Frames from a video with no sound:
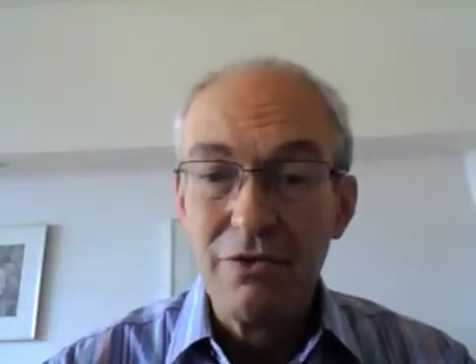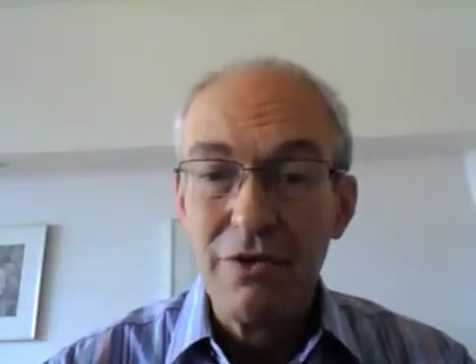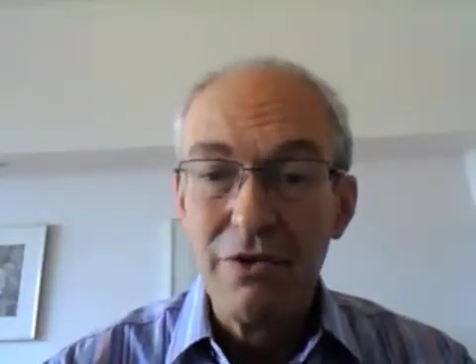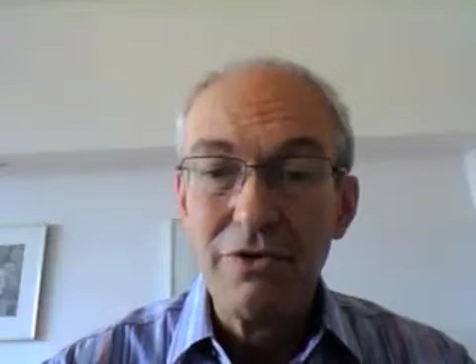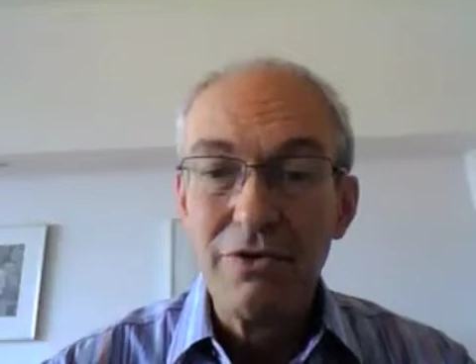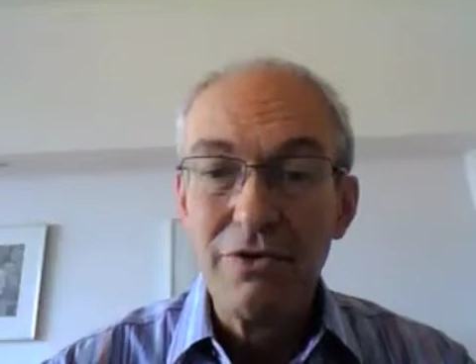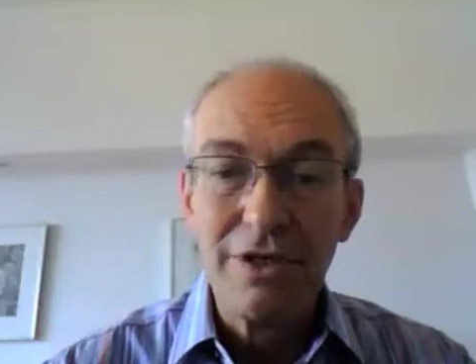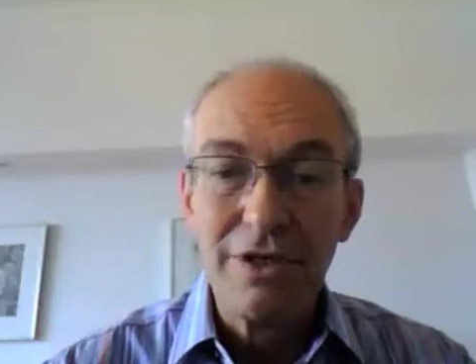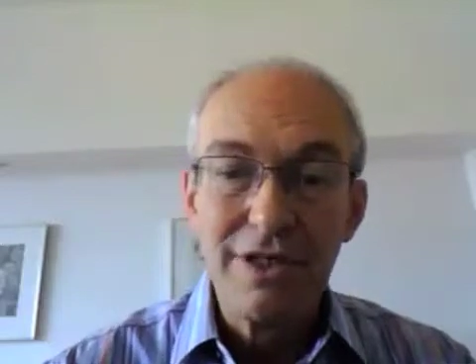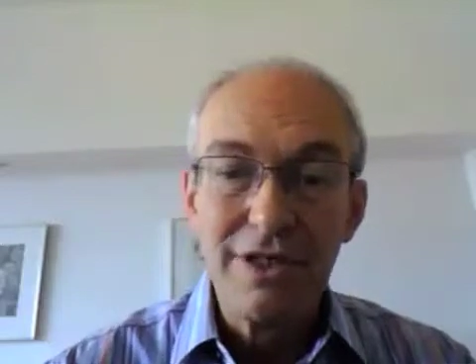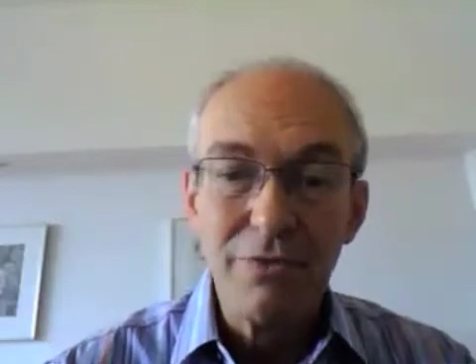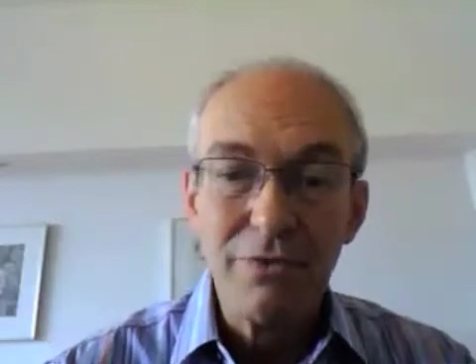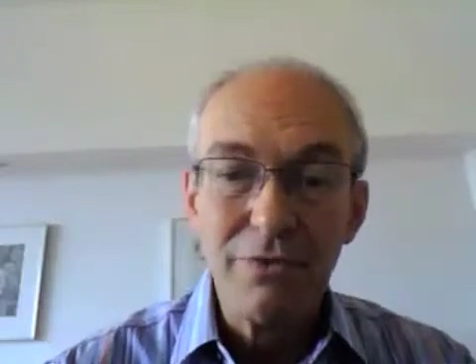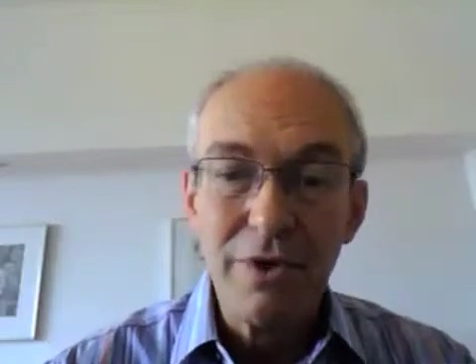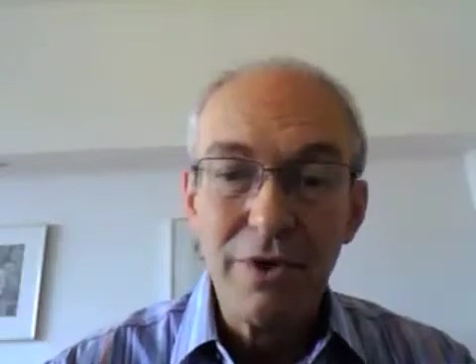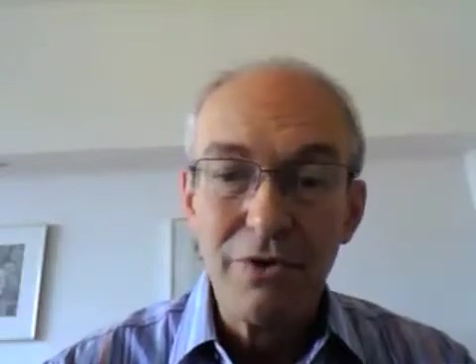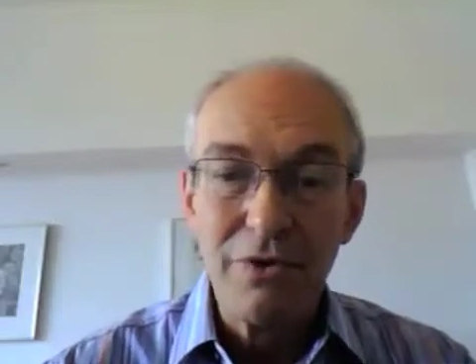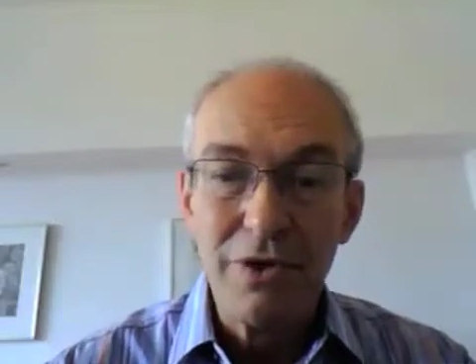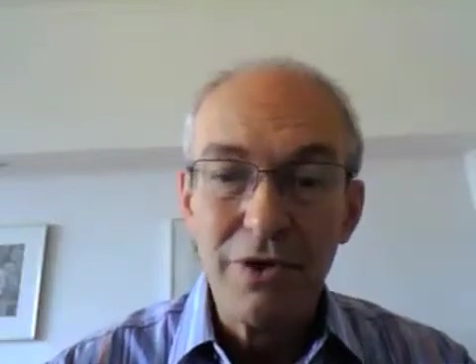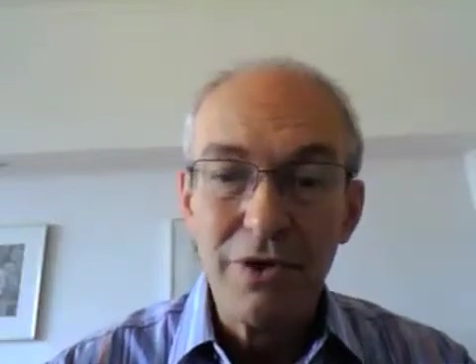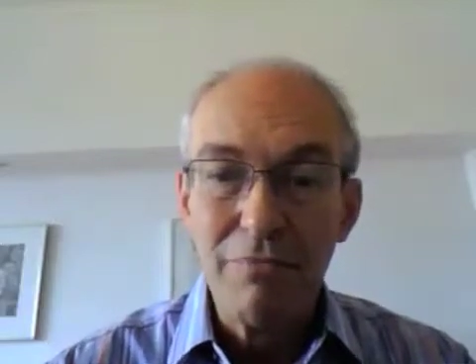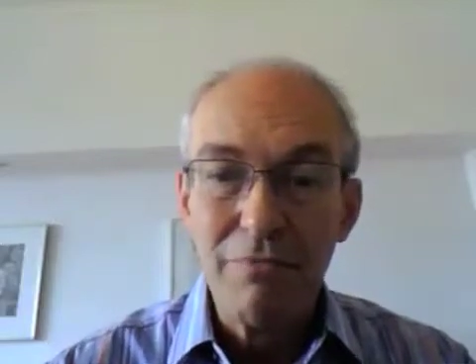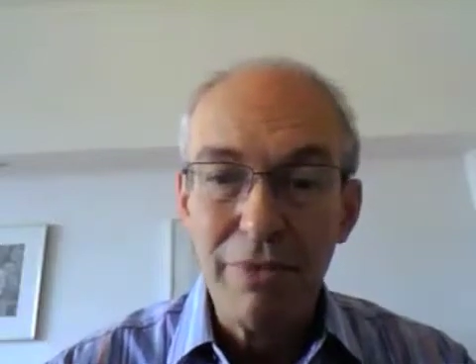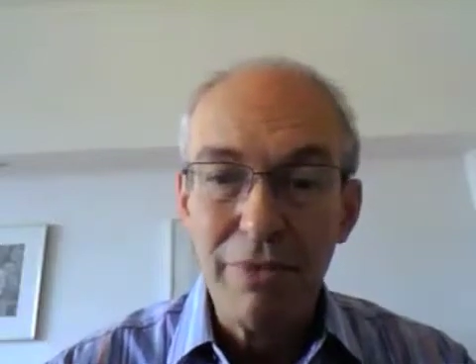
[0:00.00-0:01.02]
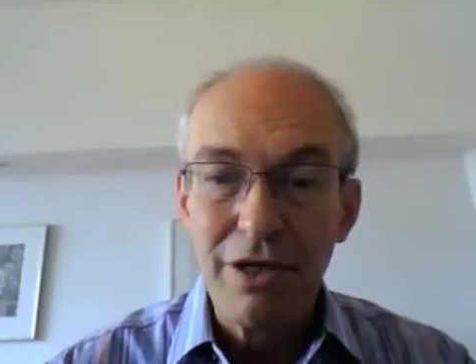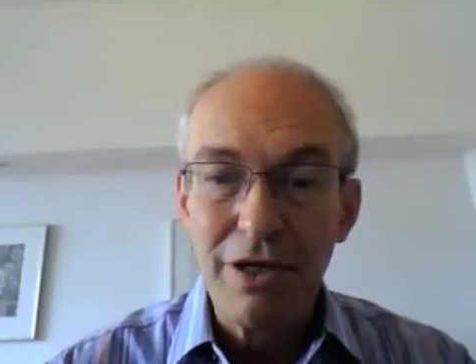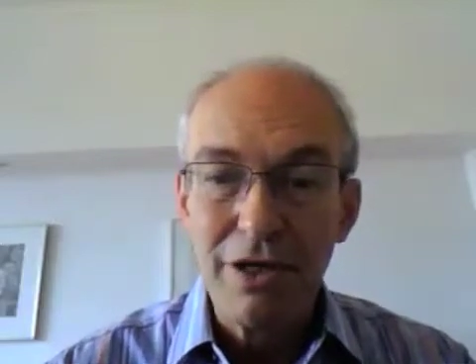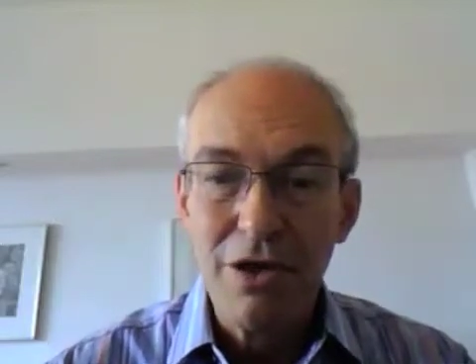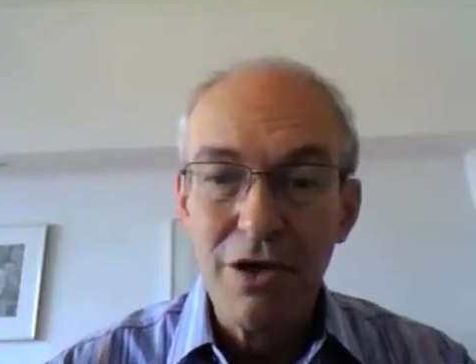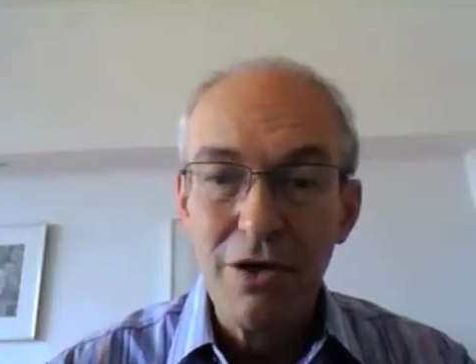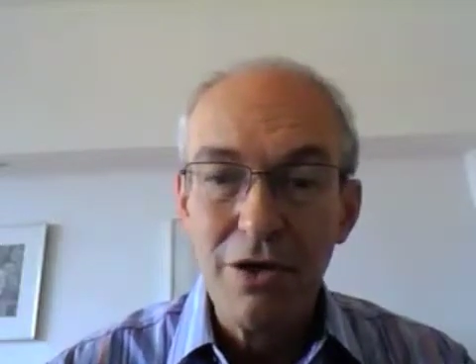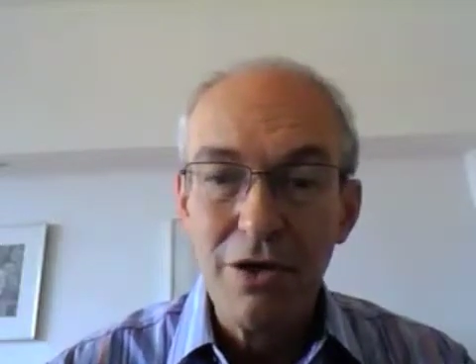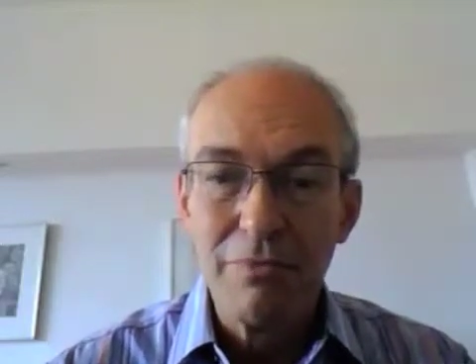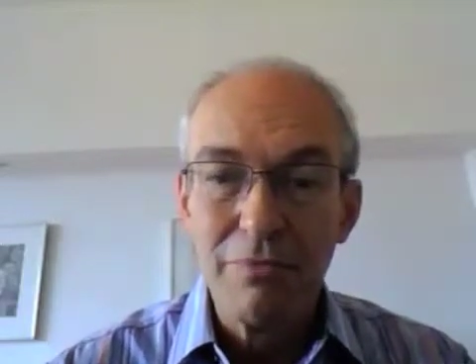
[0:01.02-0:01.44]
you notice it when you come back